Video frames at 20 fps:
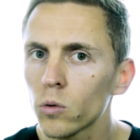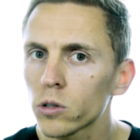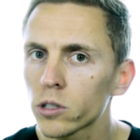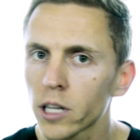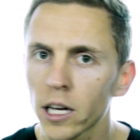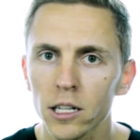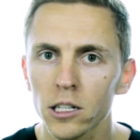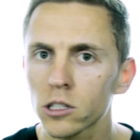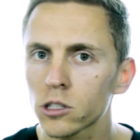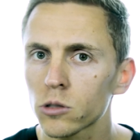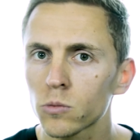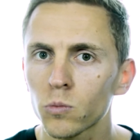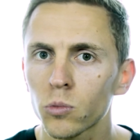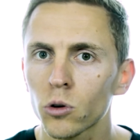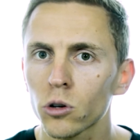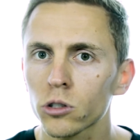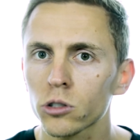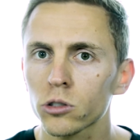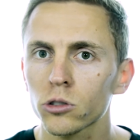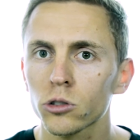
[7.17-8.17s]
that it's
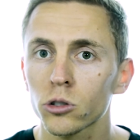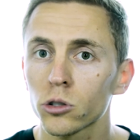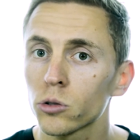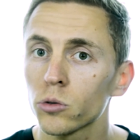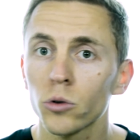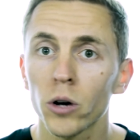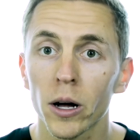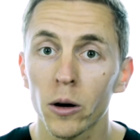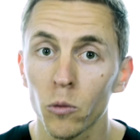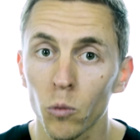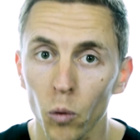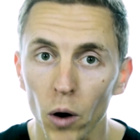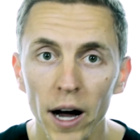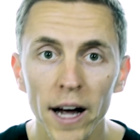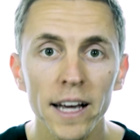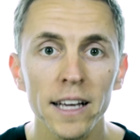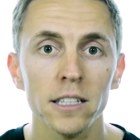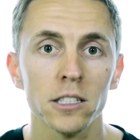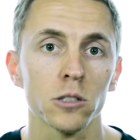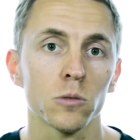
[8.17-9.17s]
important to you and why
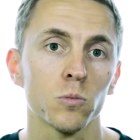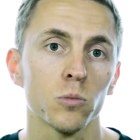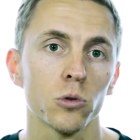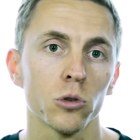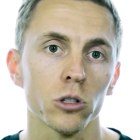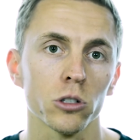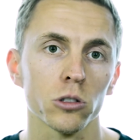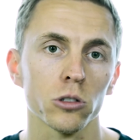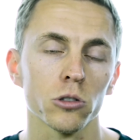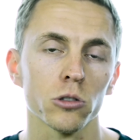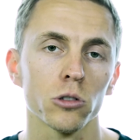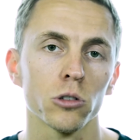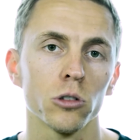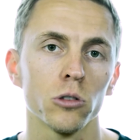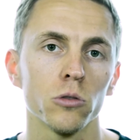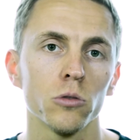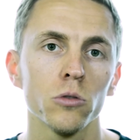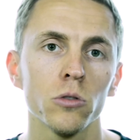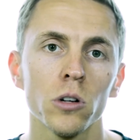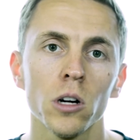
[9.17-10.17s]
it's important to
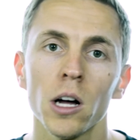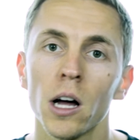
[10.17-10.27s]
you,